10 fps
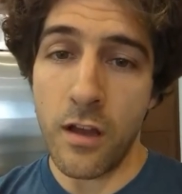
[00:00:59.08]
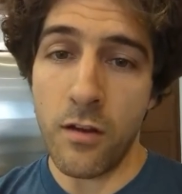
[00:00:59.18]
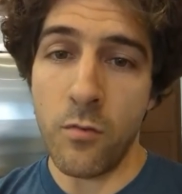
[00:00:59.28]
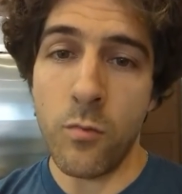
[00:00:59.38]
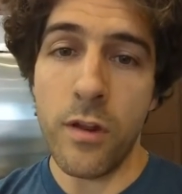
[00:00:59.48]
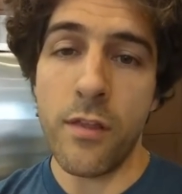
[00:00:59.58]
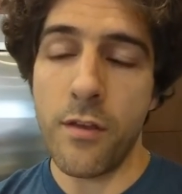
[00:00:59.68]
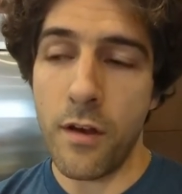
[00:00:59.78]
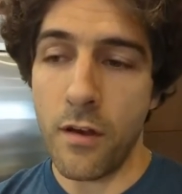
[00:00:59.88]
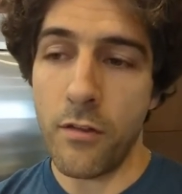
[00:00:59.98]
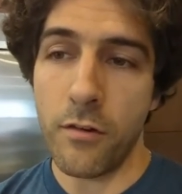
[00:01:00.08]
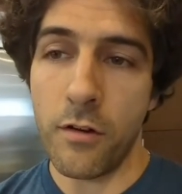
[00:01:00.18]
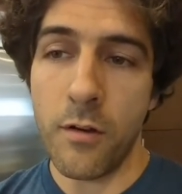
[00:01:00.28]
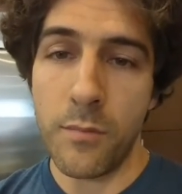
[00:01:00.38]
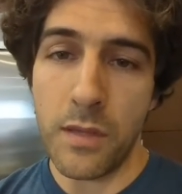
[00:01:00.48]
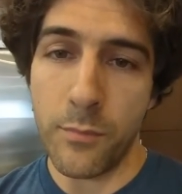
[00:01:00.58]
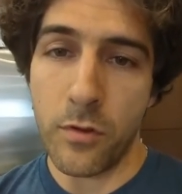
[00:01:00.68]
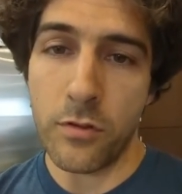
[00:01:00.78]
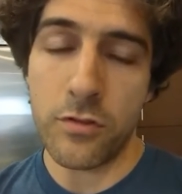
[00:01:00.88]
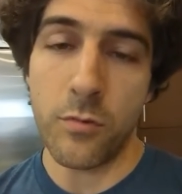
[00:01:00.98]
with other
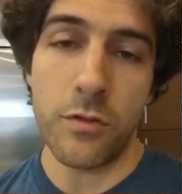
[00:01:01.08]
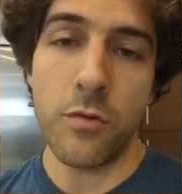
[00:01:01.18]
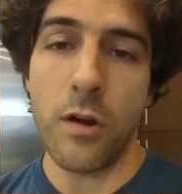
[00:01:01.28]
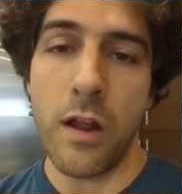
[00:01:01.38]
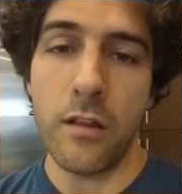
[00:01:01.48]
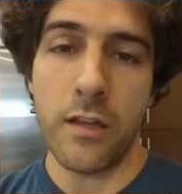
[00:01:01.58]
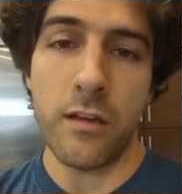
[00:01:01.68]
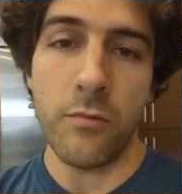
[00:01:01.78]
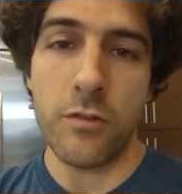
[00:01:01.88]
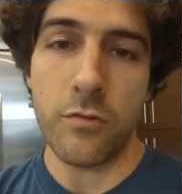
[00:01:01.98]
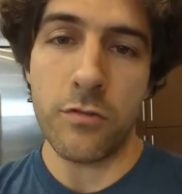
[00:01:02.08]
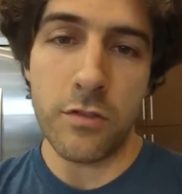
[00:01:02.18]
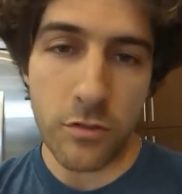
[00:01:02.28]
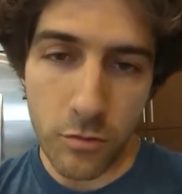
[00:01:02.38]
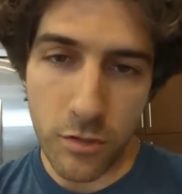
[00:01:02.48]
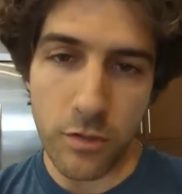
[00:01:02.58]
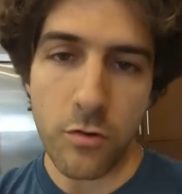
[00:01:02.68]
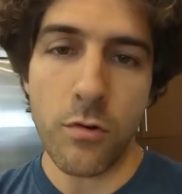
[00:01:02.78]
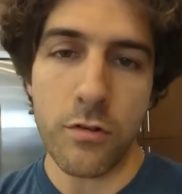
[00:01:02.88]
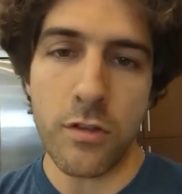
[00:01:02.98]
people. So when you are allocated resources, those are
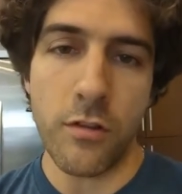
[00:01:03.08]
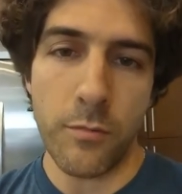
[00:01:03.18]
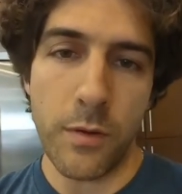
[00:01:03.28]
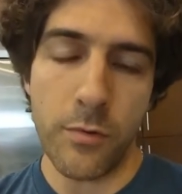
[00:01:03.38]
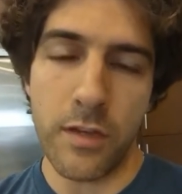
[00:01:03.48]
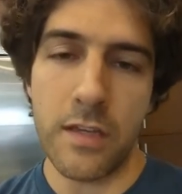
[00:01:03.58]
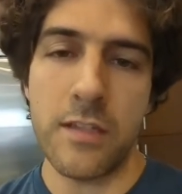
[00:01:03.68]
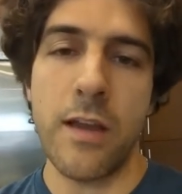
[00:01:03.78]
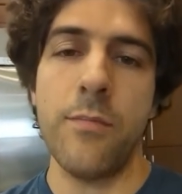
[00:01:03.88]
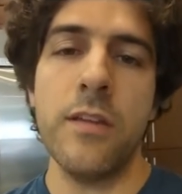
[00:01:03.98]
yours. Other people can't tap